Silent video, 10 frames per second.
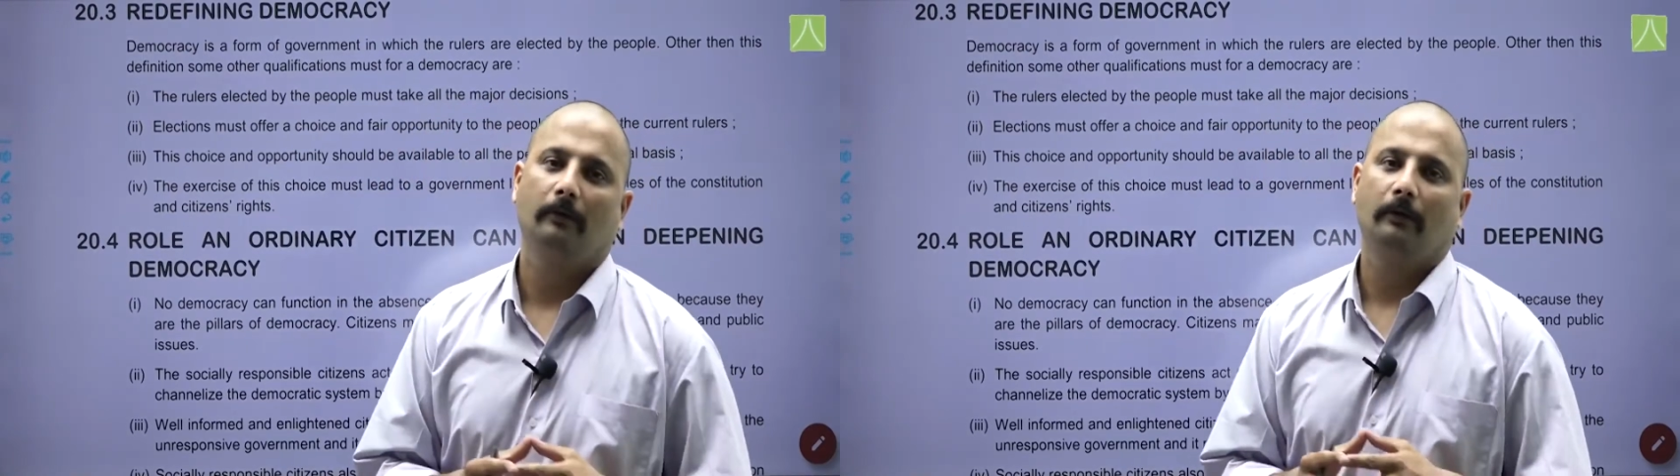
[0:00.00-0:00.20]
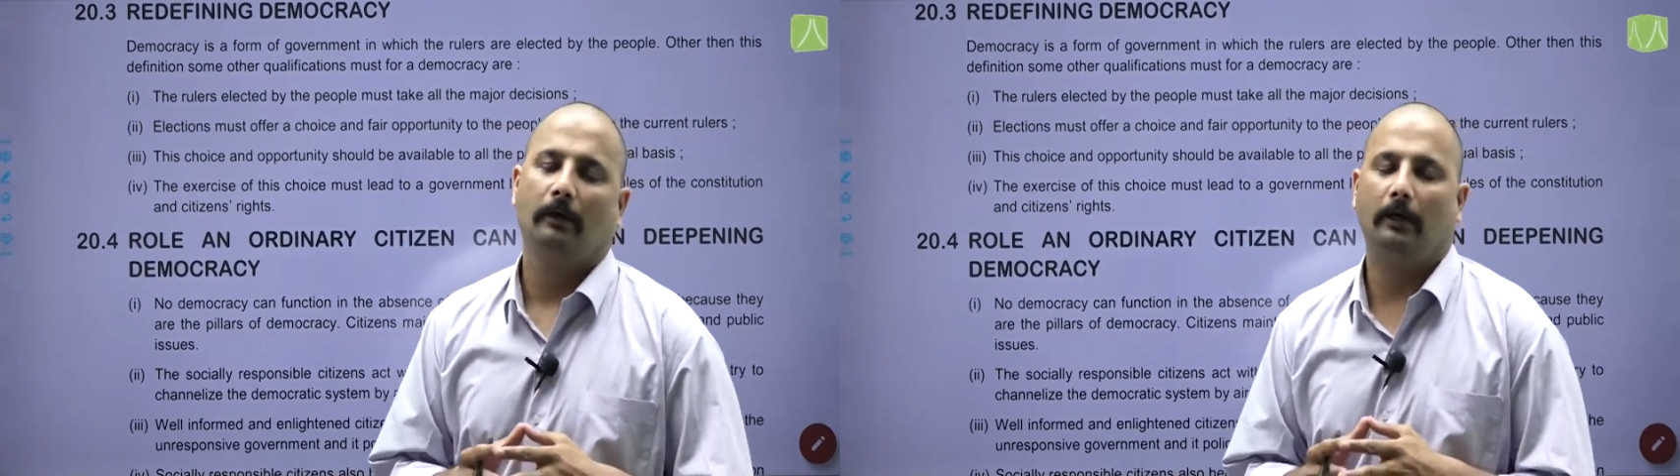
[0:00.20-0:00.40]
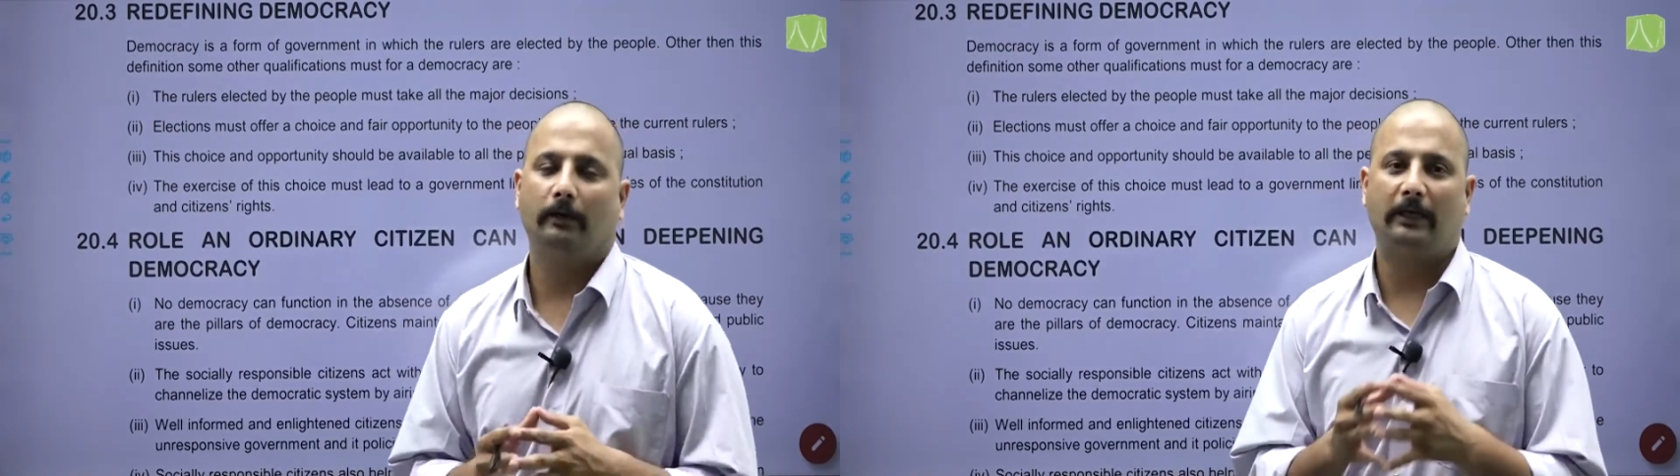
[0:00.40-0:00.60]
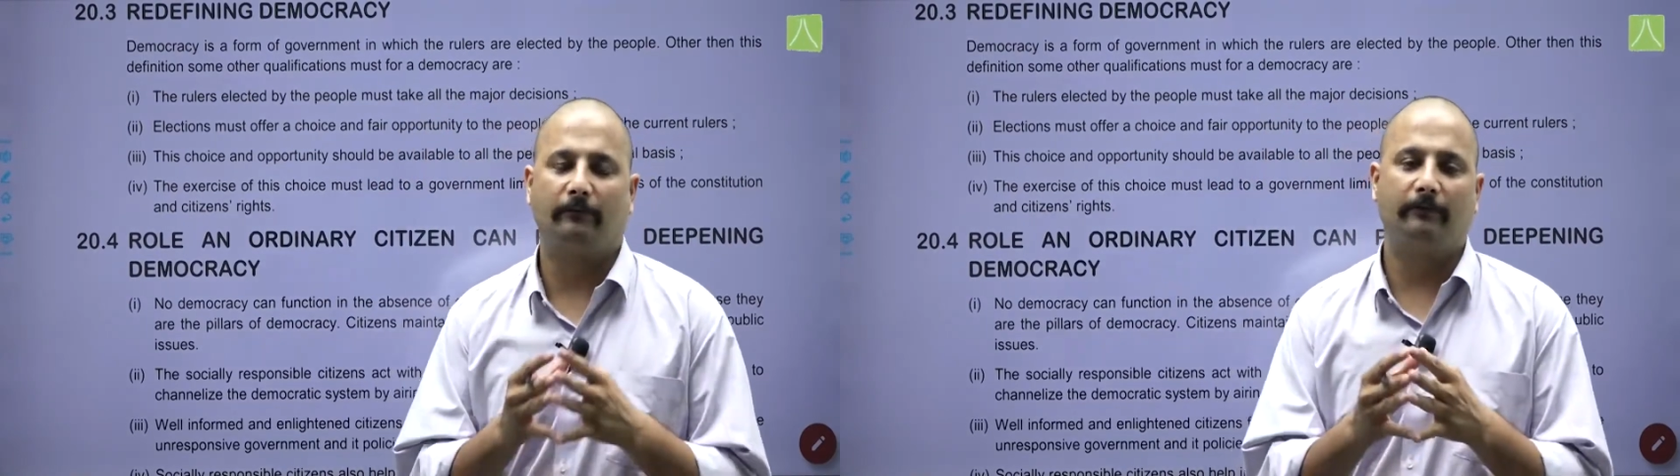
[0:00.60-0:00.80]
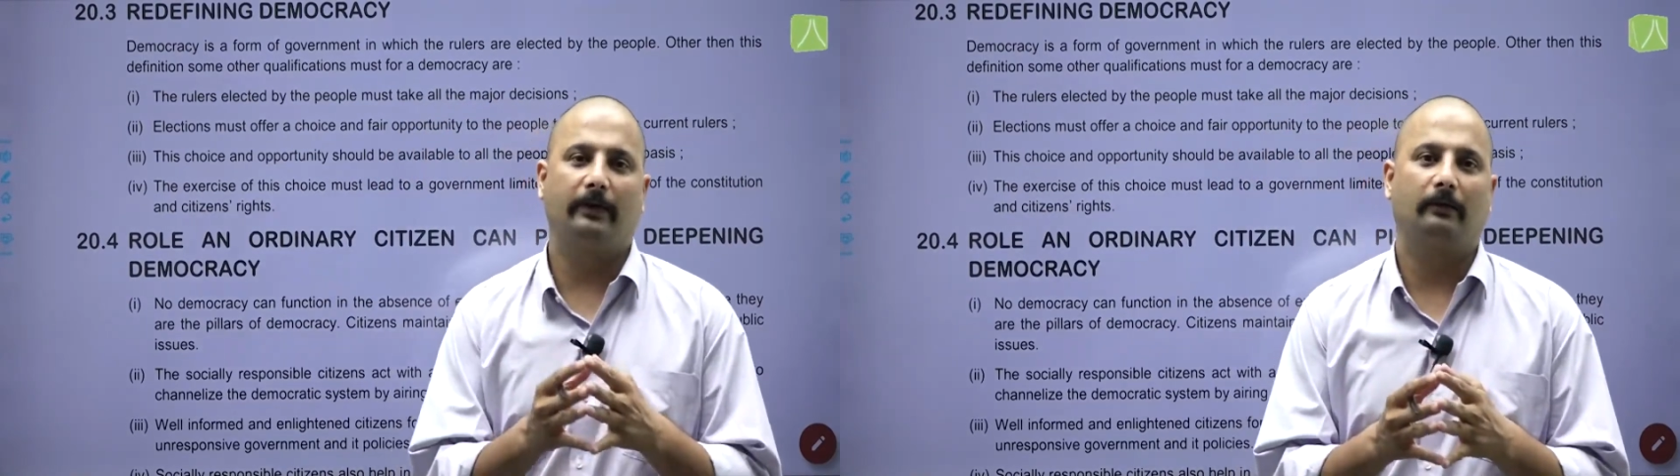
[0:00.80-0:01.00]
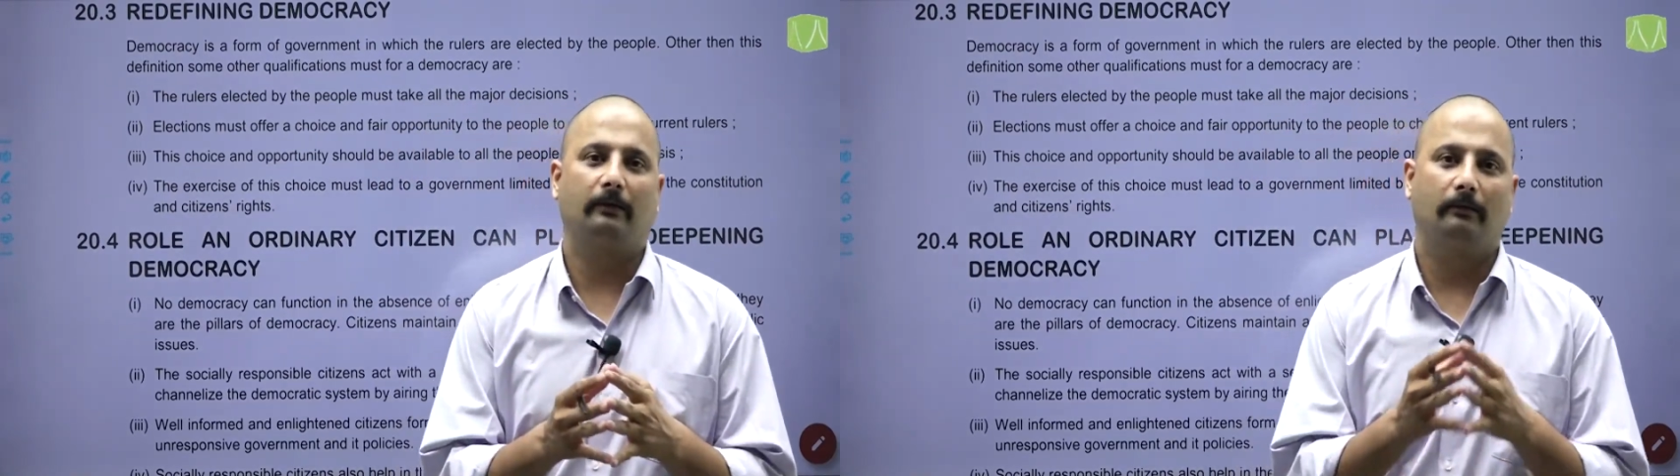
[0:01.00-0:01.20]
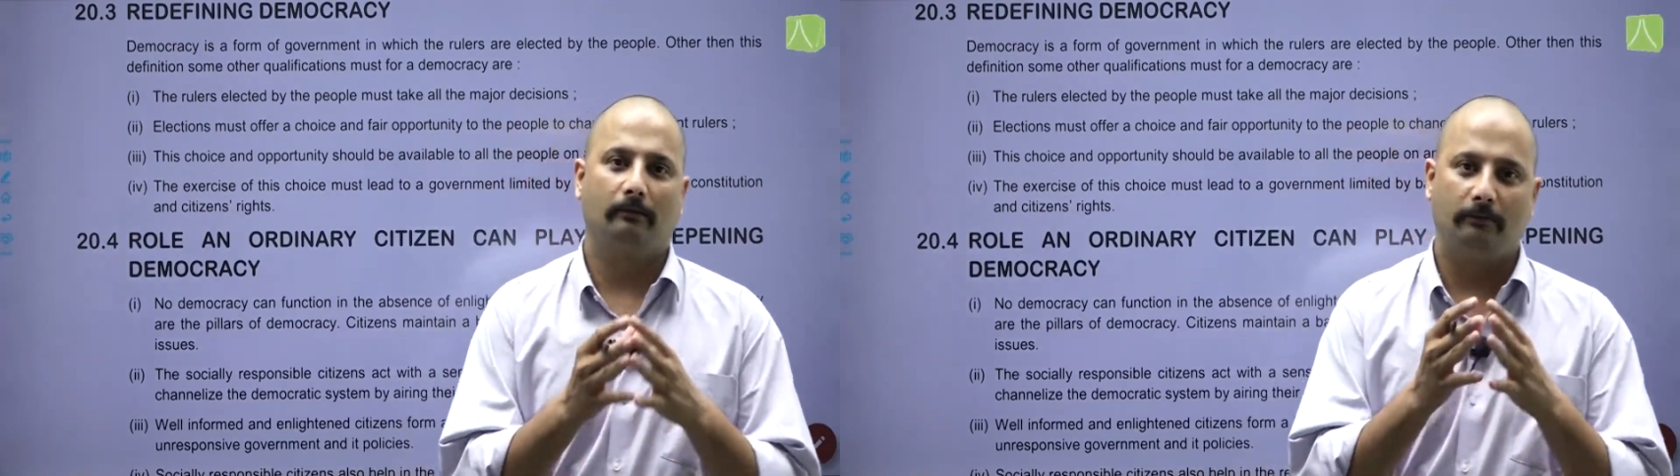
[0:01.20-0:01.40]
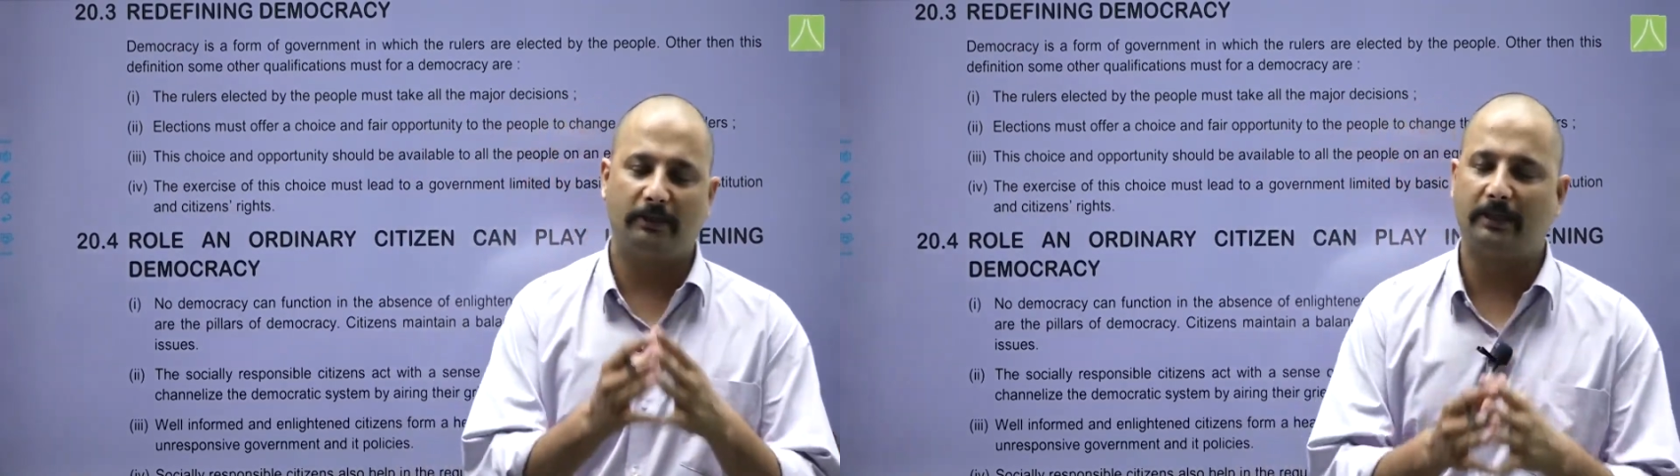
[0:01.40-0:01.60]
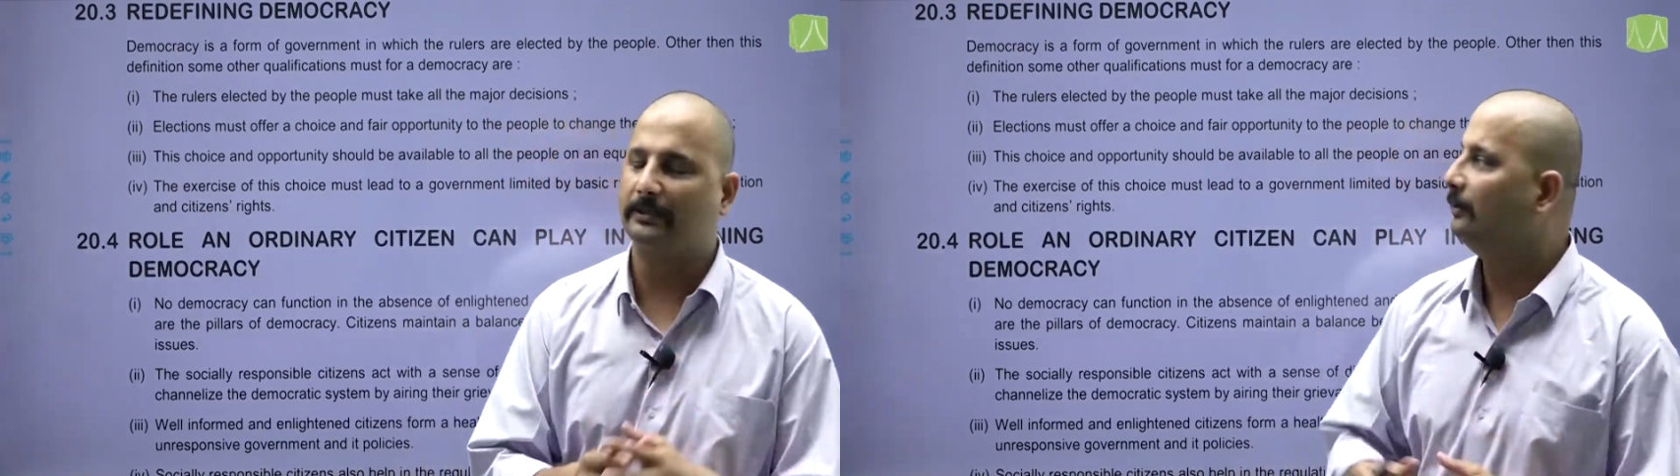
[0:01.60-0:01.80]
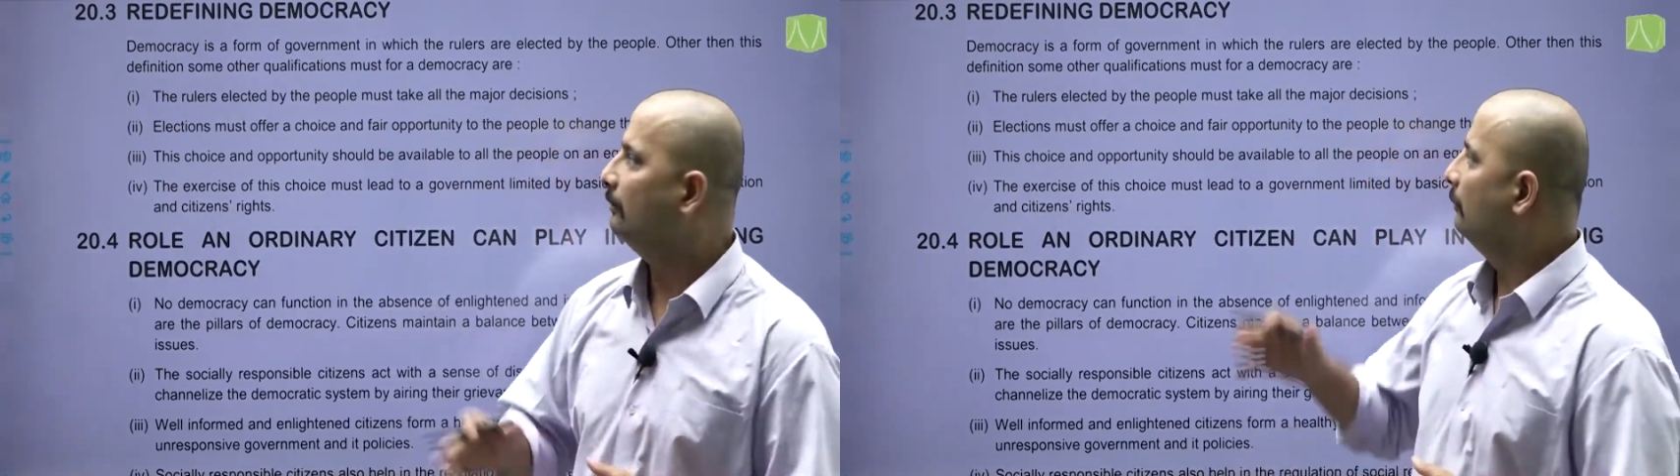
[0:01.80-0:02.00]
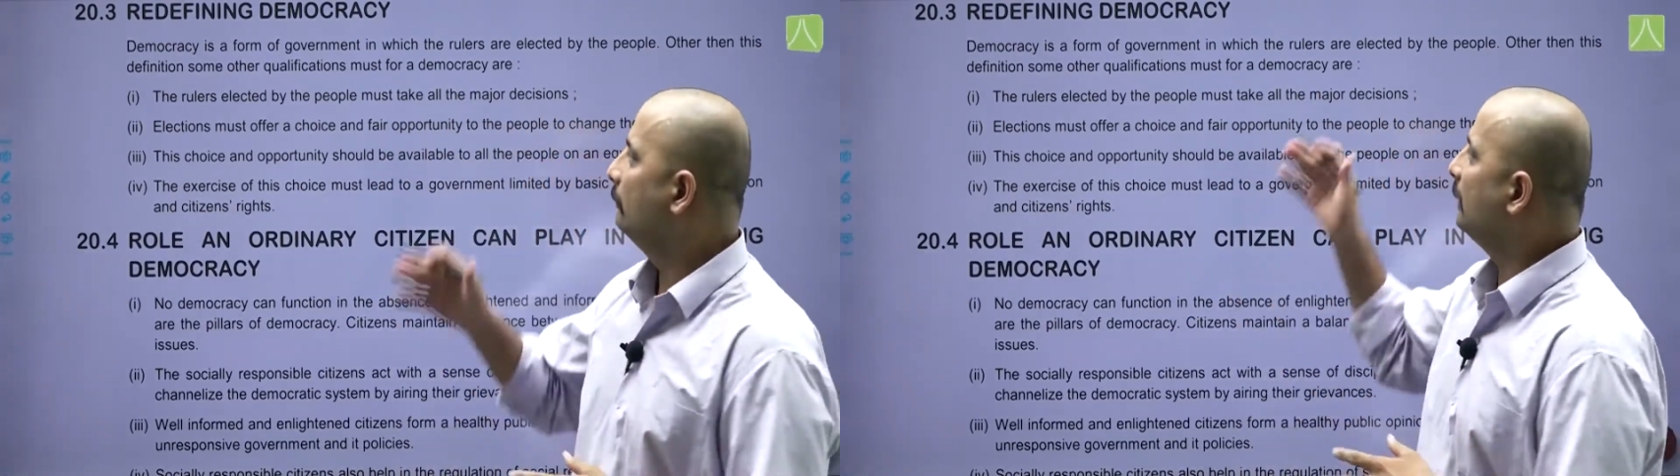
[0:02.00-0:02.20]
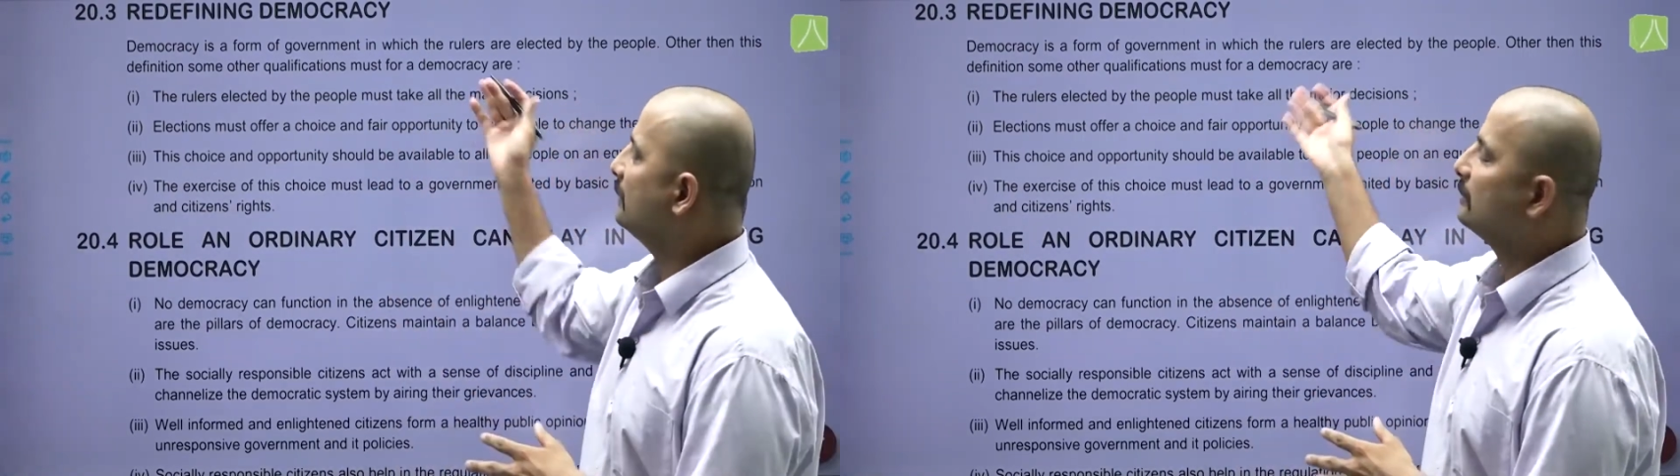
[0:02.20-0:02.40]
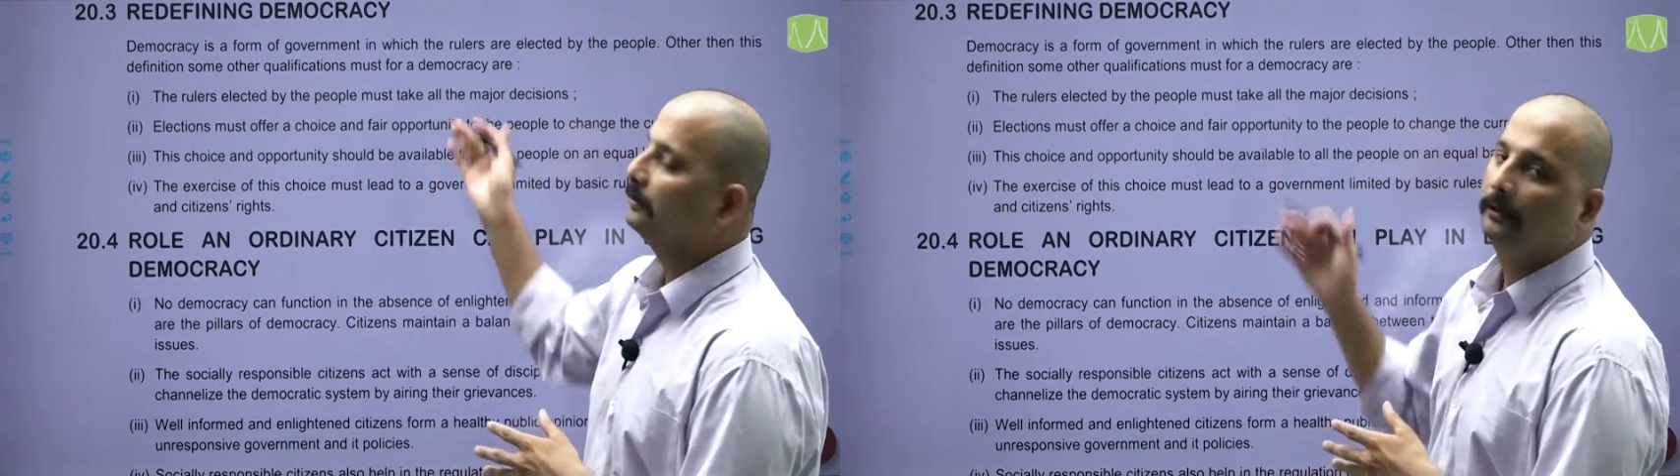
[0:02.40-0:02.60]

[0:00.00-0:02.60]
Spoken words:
that we were discussing, that is